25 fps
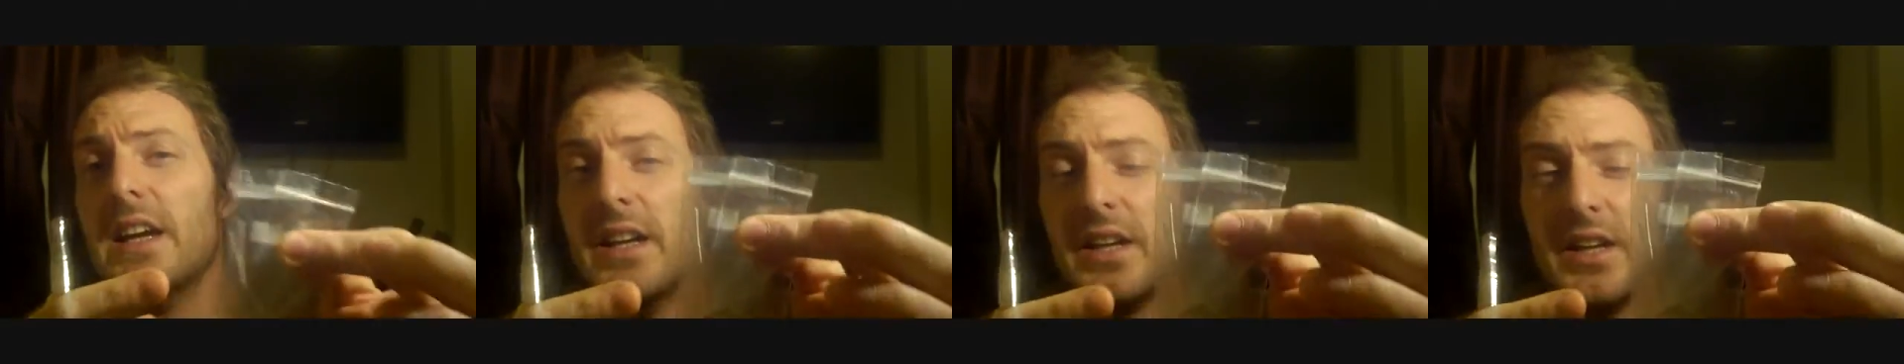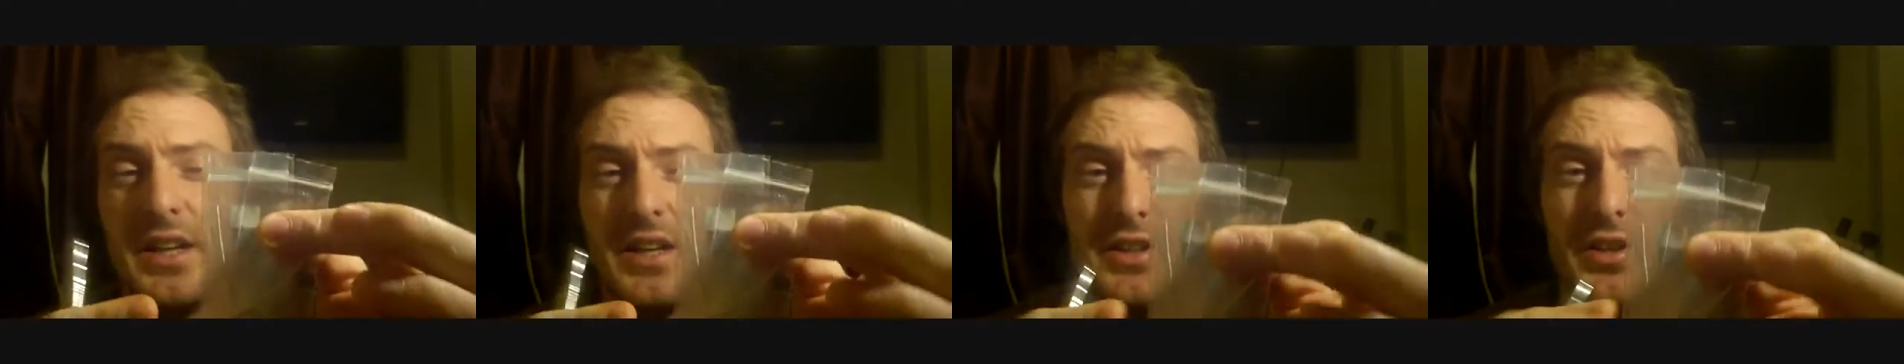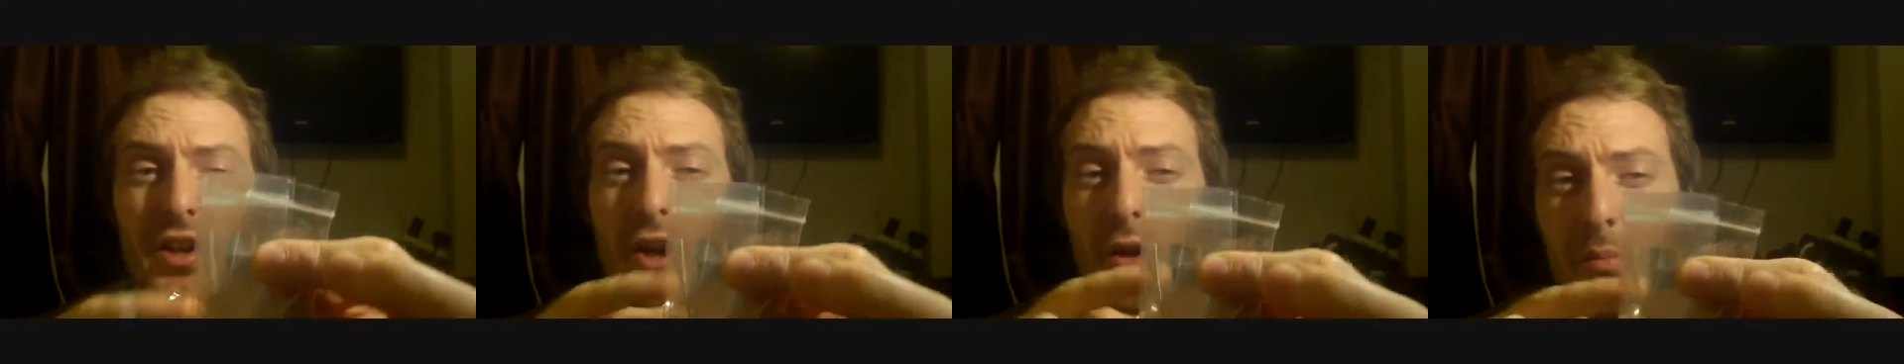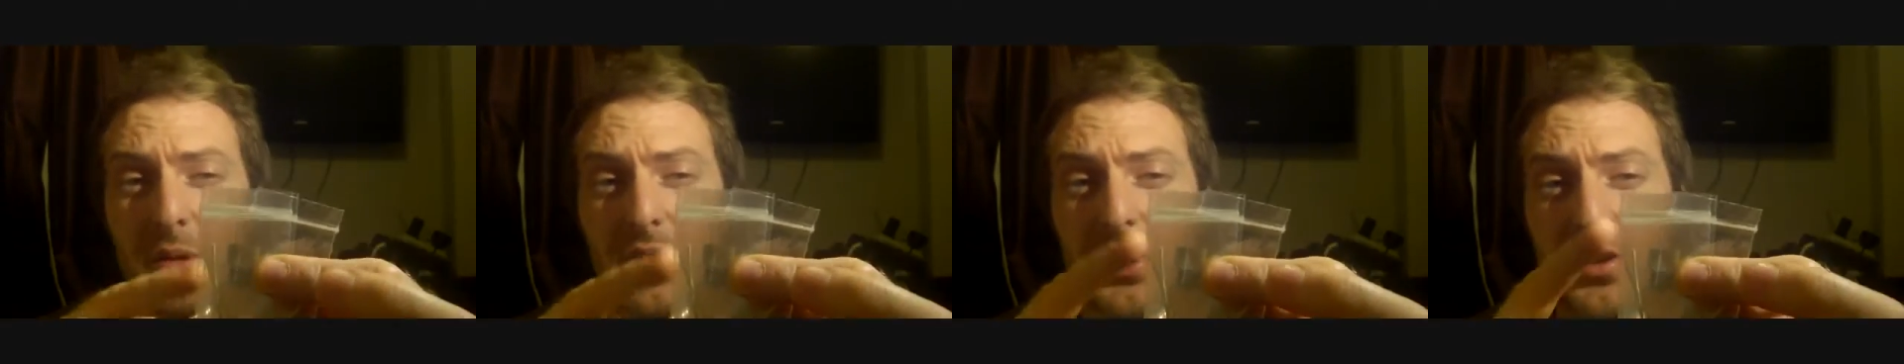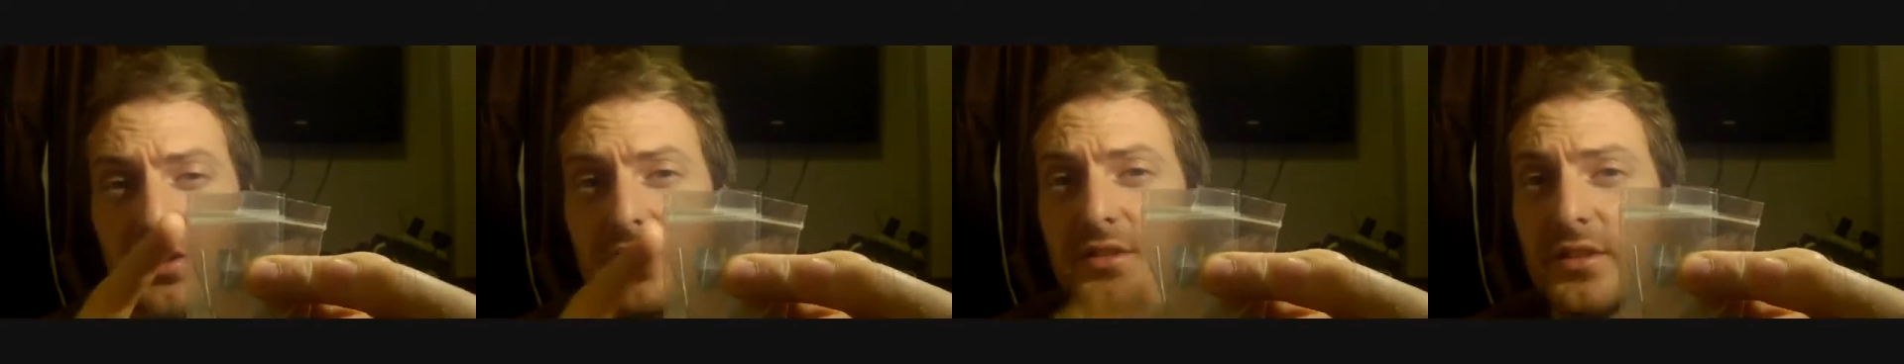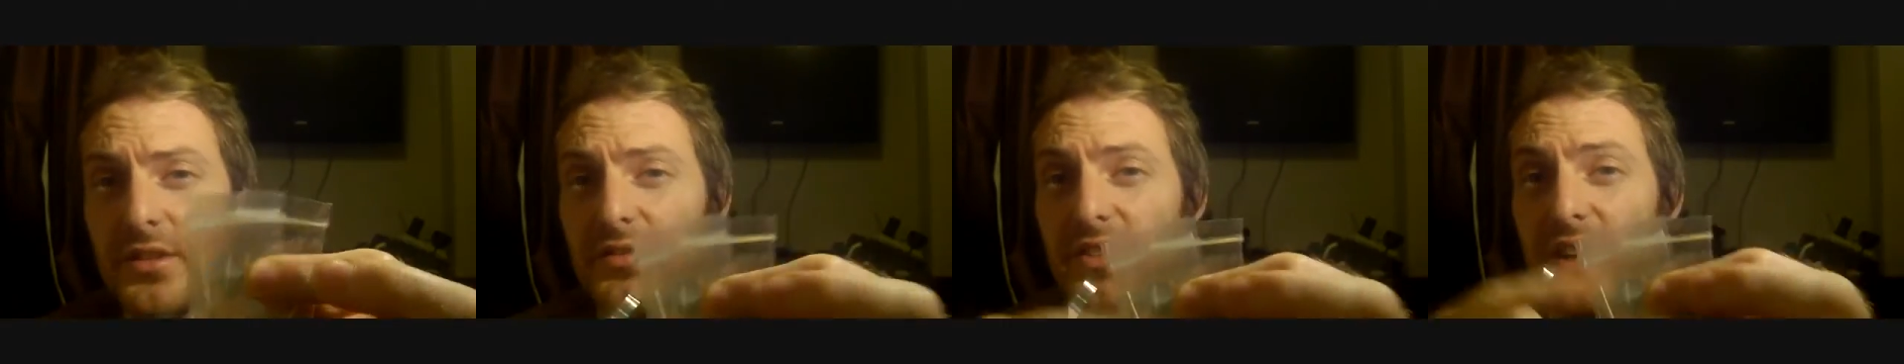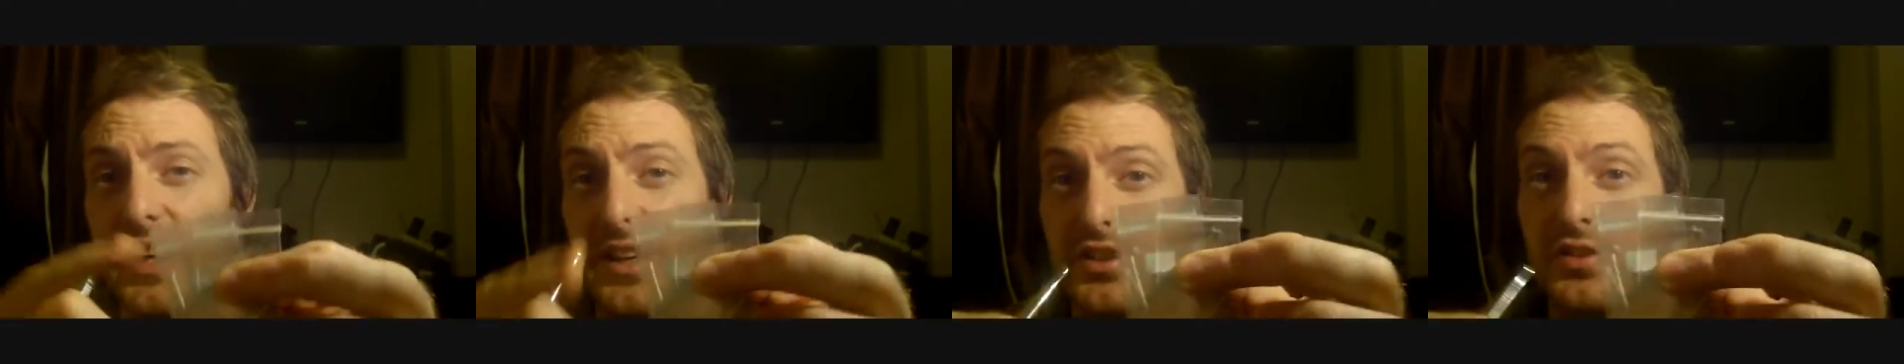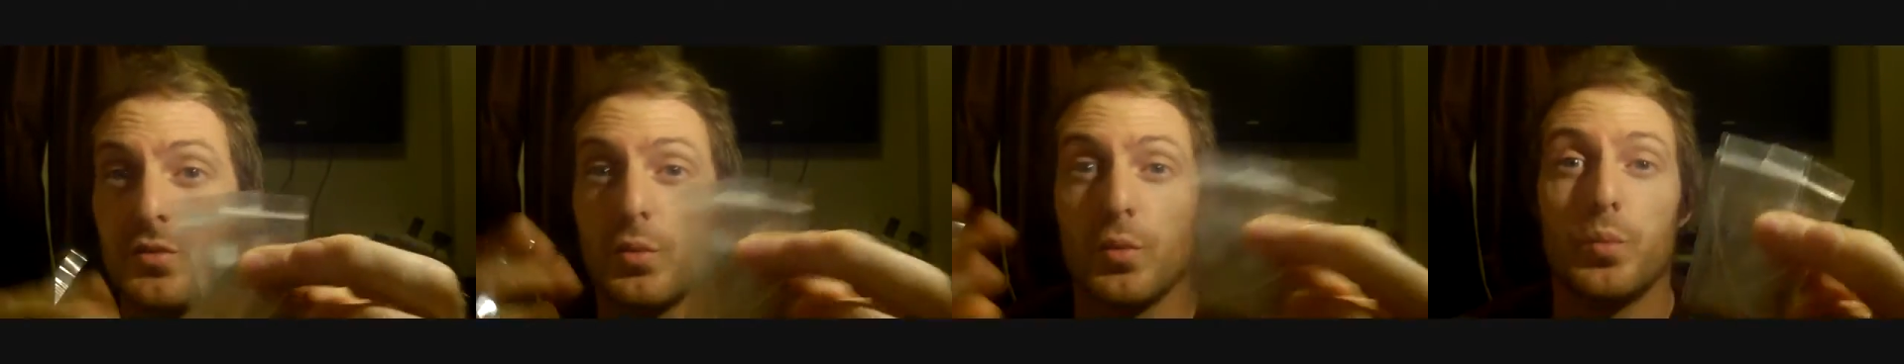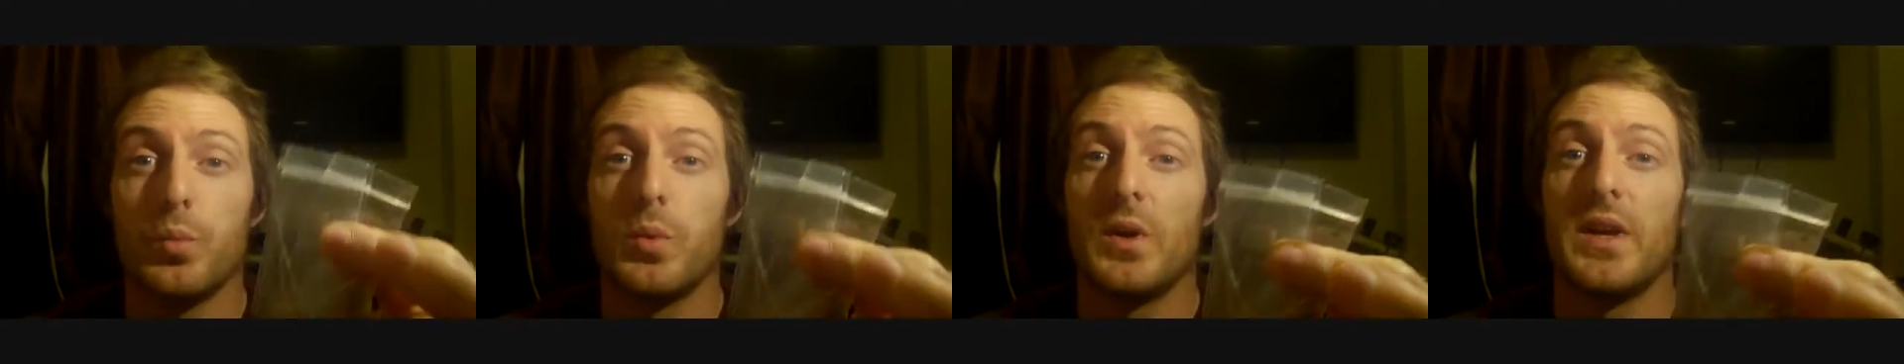not because of the
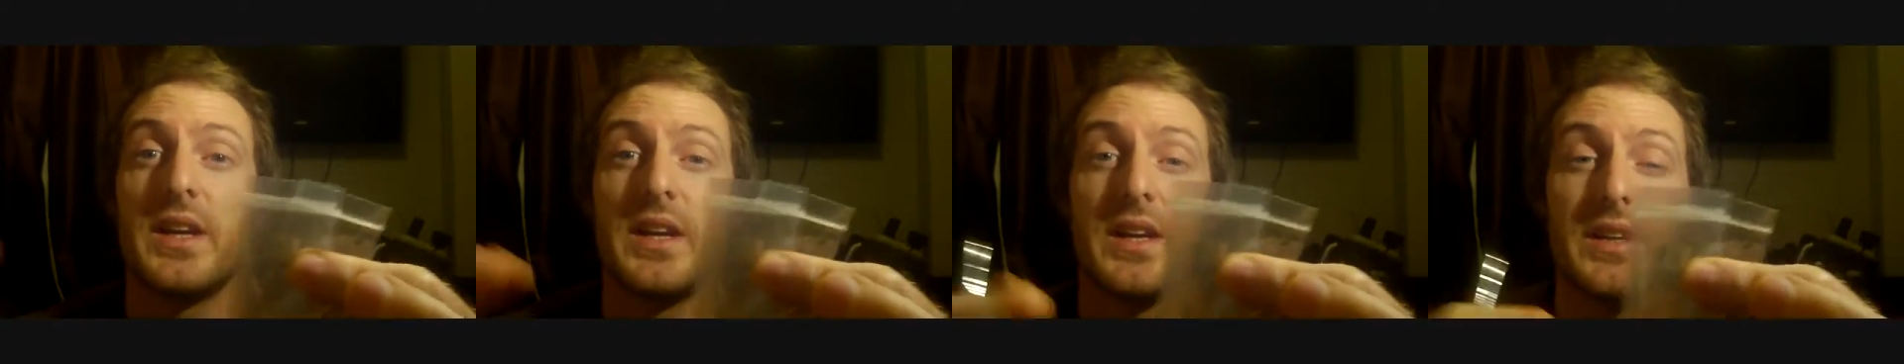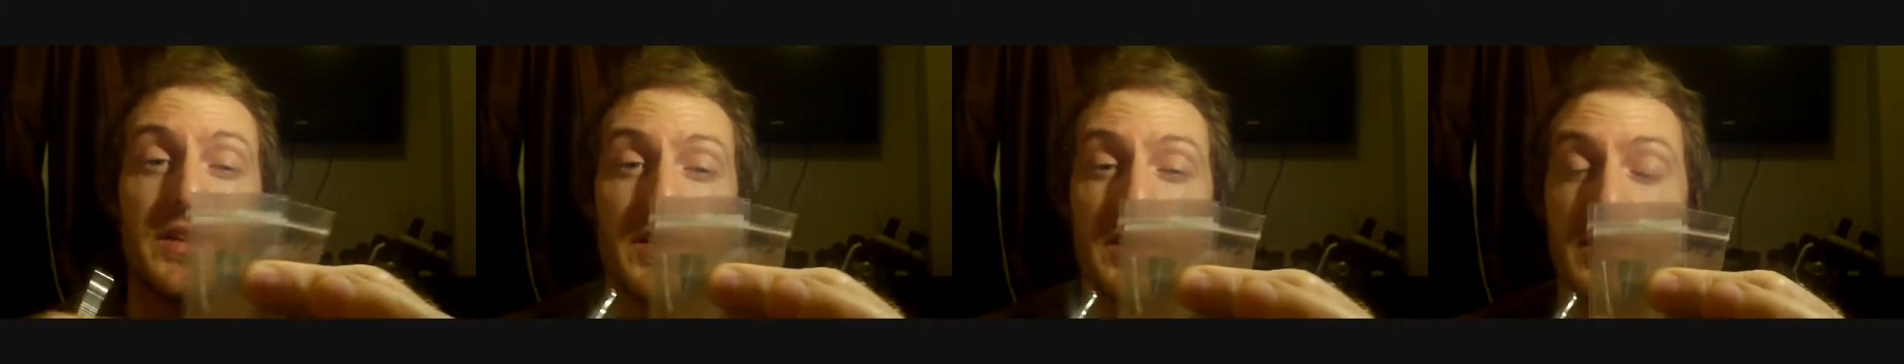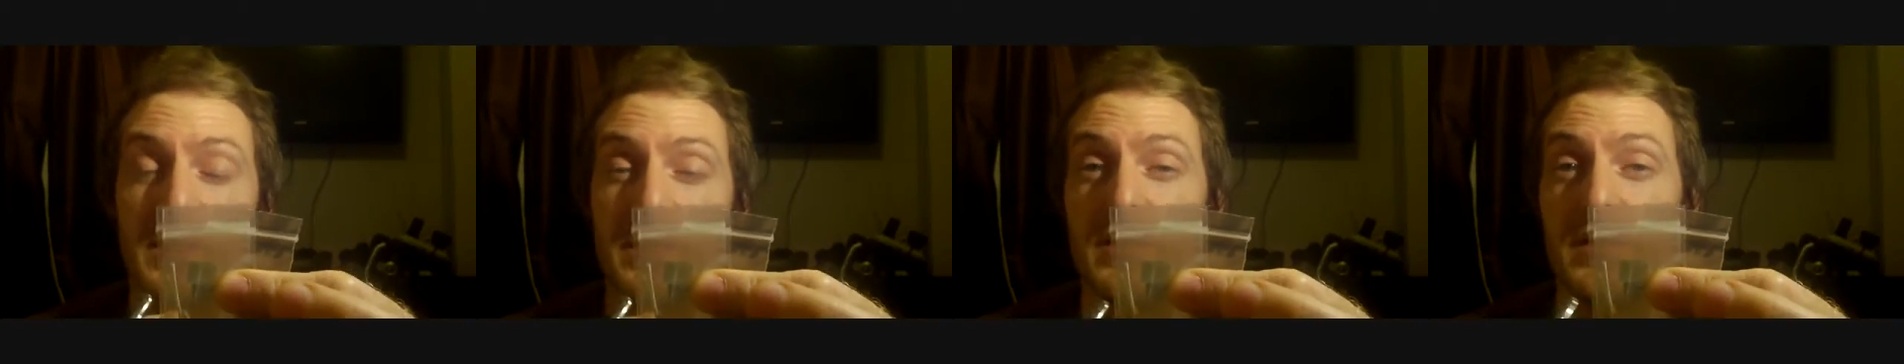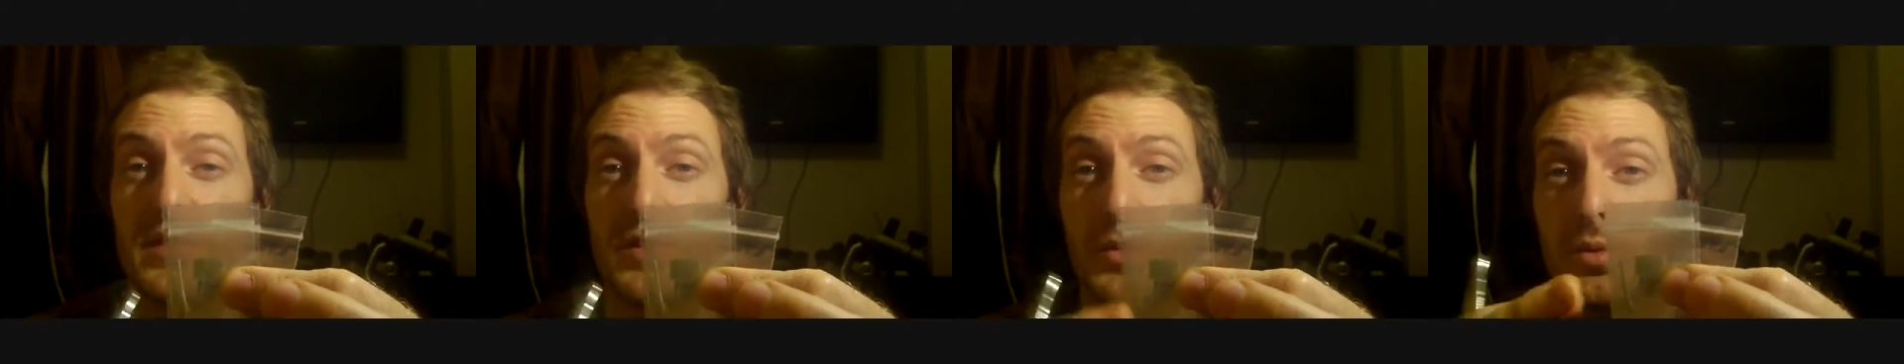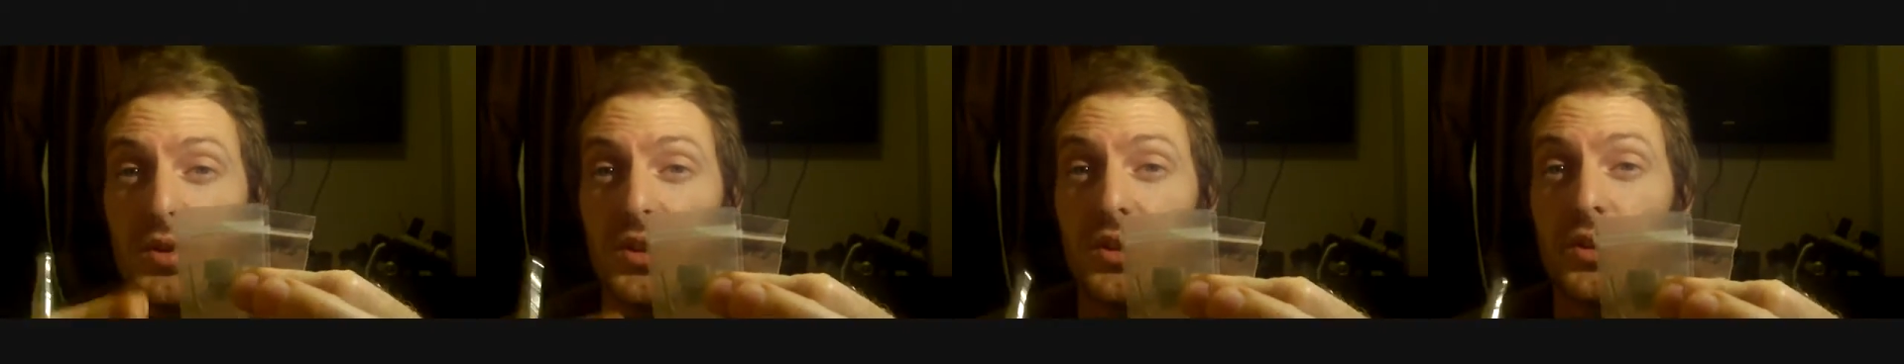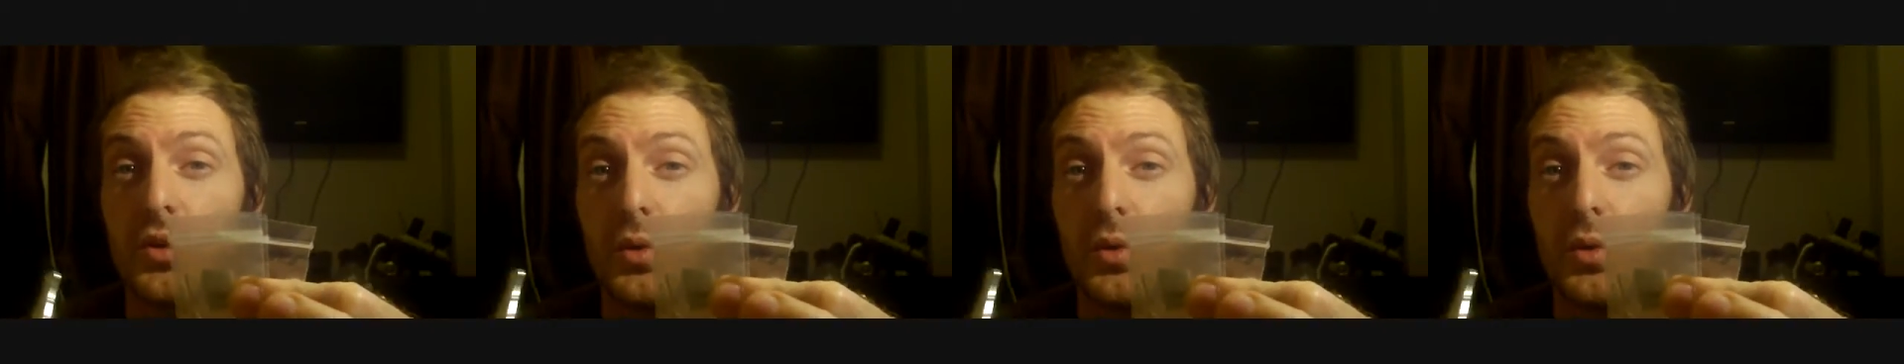actual way that you